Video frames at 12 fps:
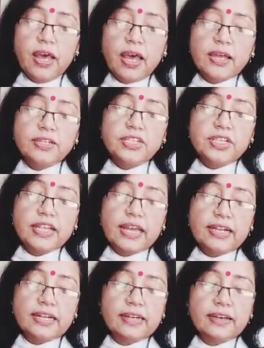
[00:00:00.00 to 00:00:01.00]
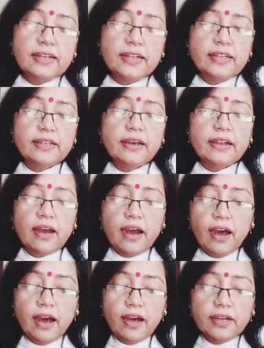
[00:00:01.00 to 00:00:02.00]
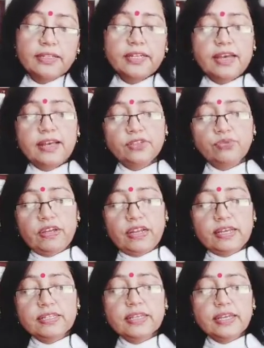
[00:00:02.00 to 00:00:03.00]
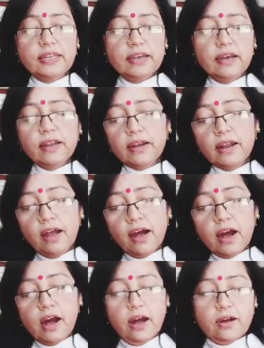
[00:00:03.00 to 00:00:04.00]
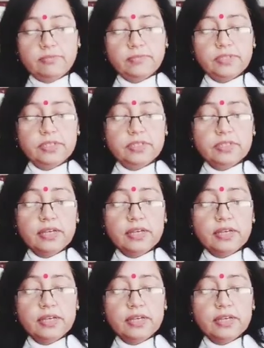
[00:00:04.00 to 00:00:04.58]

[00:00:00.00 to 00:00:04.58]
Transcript: and she carried her in her heart as well as in her arms.